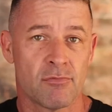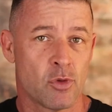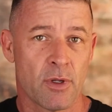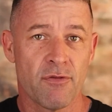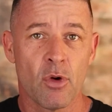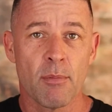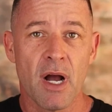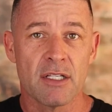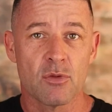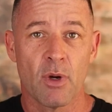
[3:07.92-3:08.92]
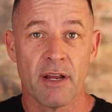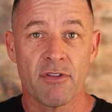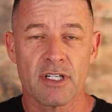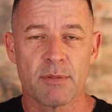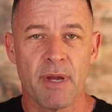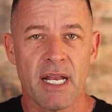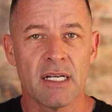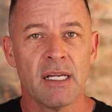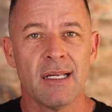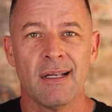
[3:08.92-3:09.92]
24 months, whatever it's
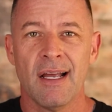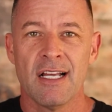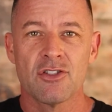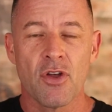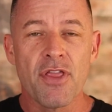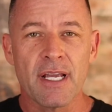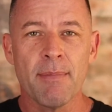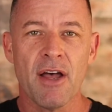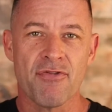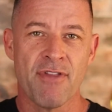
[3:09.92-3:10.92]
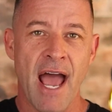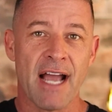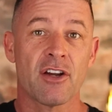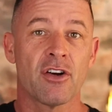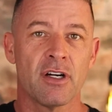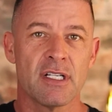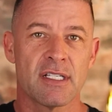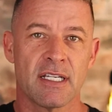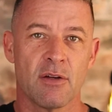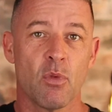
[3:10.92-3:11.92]
been. So think about that
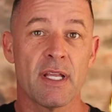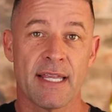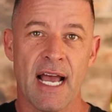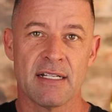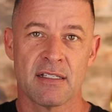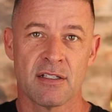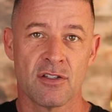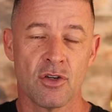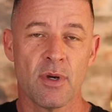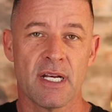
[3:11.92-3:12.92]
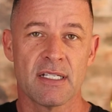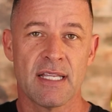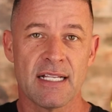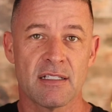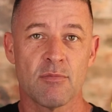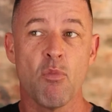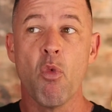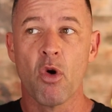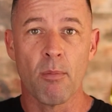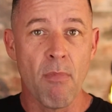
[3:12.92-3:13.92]
currency, and what that's doing is that's
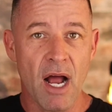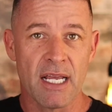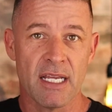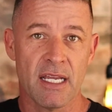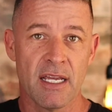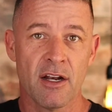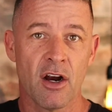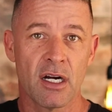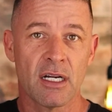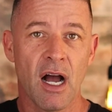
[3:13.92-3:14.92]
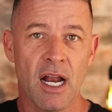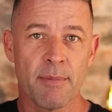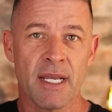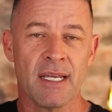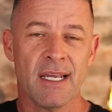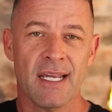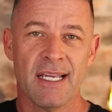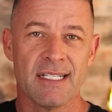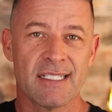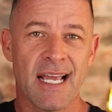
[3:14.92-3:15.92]
more money in our economy.
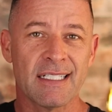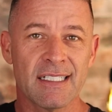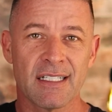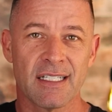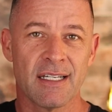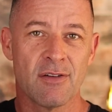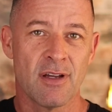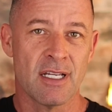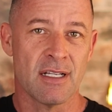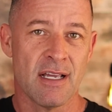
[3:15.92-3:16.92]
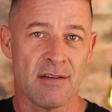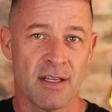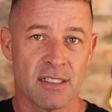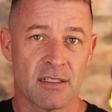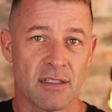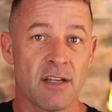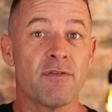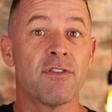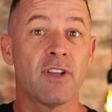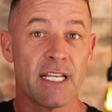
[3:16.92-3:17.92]
And technically it's
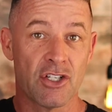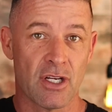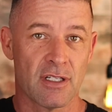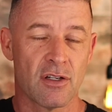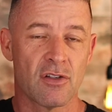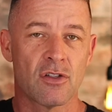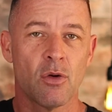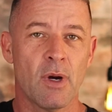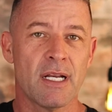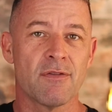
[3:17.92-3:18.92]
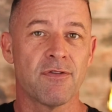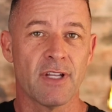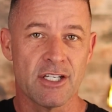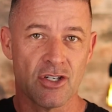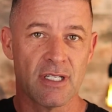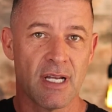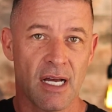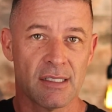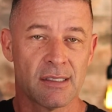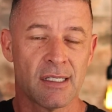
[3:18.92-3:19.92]
inflation. So what inflation
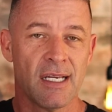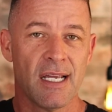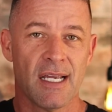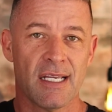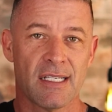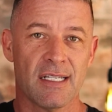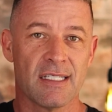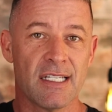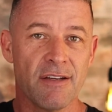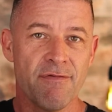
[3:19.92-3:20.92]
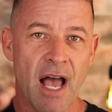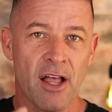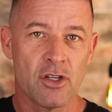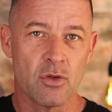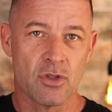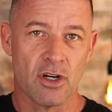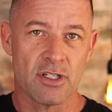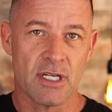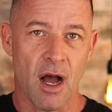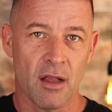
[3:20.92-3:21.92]
does is it devalues our
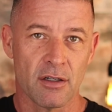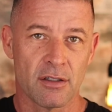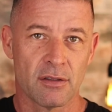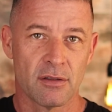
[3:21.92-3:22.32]
dollar,